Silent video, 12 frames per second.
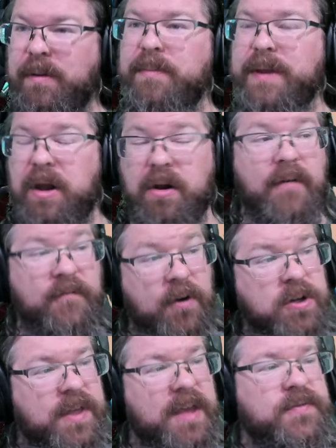here. Now,
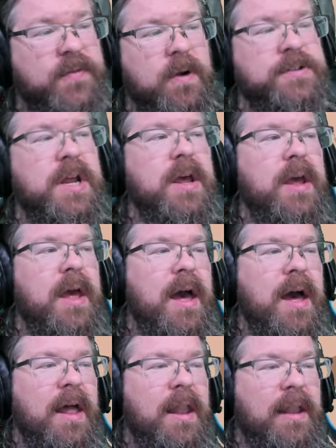first things first,
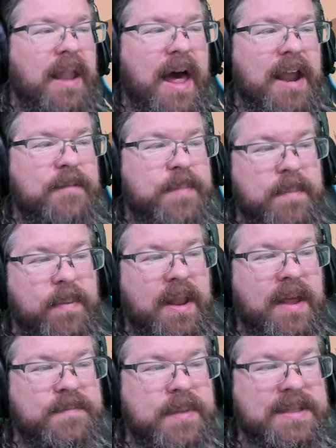a lot of people have been